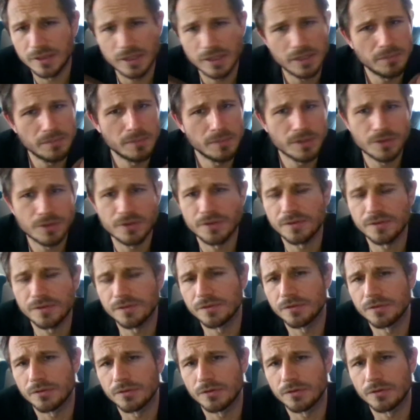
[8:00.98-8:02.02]

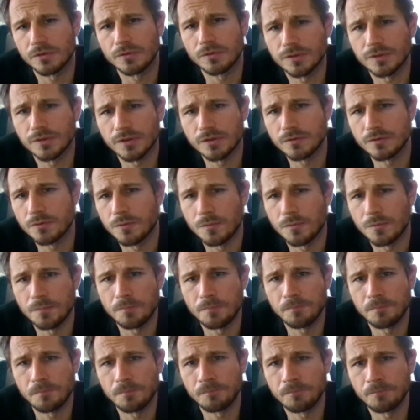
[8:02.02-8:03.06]
images, so
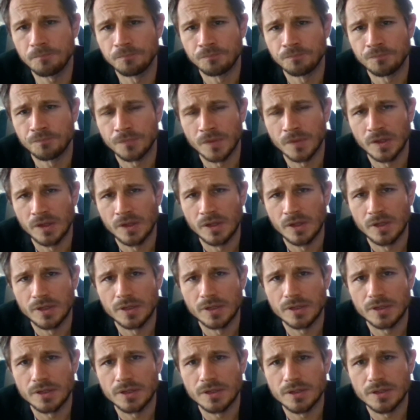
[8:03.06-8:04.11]

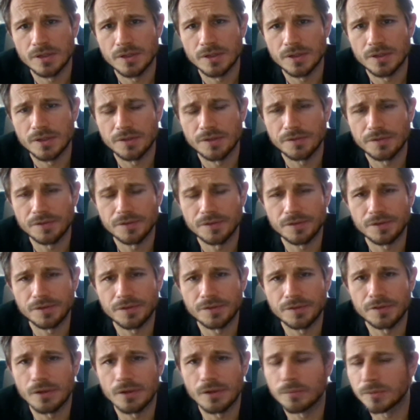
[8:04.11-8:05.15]
it's
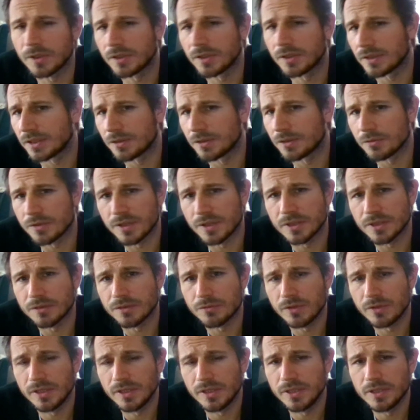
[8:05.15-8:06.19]
something that you can
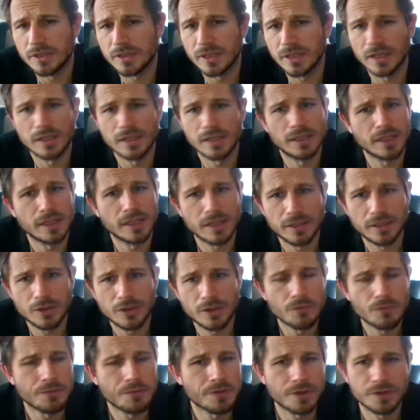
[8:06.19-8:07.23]
really like an
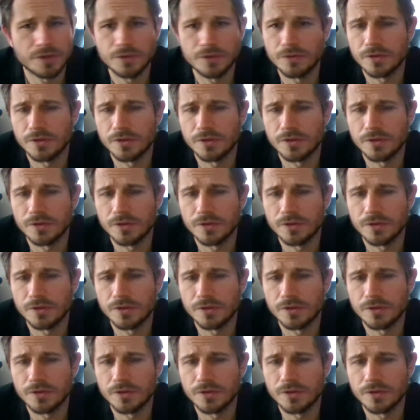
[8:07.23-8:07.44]
ocean.